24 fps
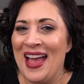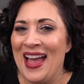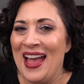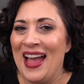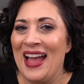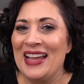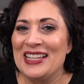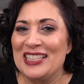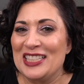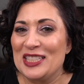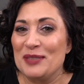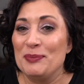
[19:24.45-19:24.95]

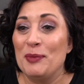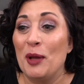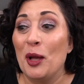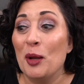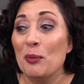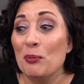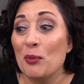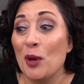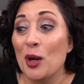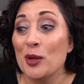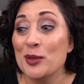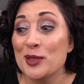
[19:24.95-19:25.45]
I smell
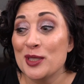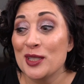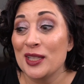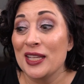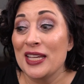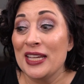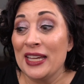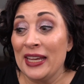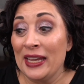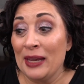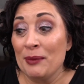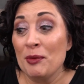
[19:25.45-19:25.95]

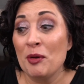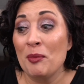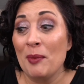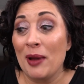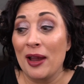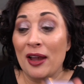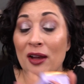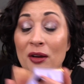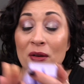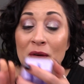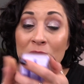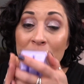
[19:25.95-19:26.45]
mostly
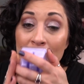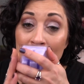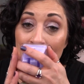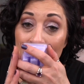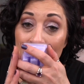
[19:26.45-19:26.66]
chamomile.